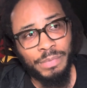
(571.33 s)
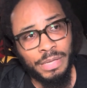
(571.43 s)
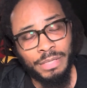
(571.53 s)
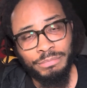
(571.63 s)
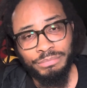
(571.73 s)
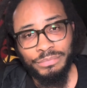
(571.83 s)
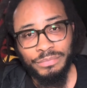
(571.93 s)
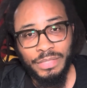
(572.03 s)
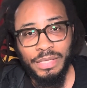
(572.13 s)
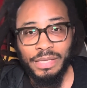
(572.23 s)
And
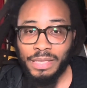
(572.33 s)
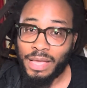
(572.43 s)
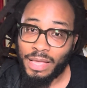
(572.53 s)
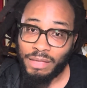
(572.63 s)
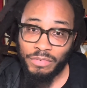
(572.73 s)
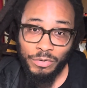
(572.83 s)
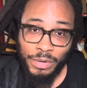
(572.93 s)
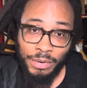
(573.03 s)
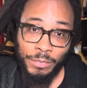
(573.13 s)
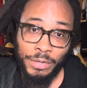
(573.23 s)
y'all have a
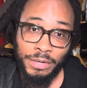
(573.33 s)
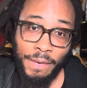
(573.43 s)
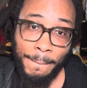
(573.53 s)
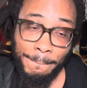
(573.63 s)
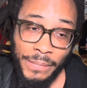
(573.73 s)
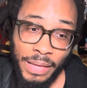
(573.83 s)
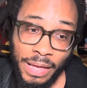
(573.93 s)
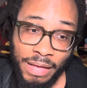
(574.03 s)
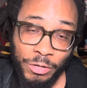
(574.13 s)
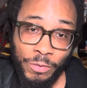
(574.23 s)
great one. Y'all
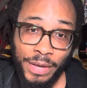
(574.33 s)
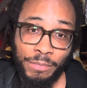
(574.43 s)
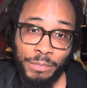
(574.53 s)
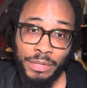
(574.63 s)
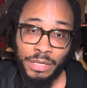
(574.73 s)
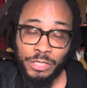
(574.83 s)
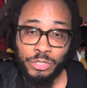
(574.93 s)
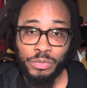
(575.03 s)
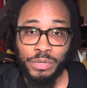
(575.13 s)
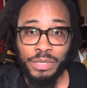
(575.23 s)
have a great one.
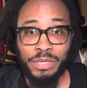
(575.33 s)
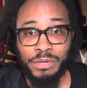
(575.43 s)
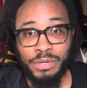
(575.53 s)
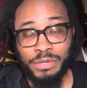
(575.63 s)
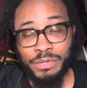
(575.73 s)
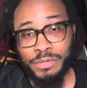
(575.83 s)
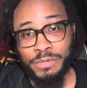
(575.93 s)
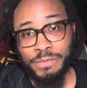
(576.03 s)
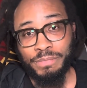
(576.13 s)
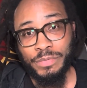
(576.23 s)
Enjoy your
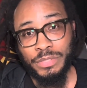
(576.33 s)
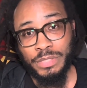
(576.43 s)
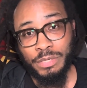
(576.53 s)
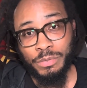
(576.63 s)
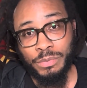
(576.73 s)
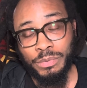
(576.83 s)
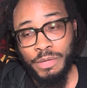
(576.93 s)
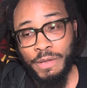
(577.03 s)
siku.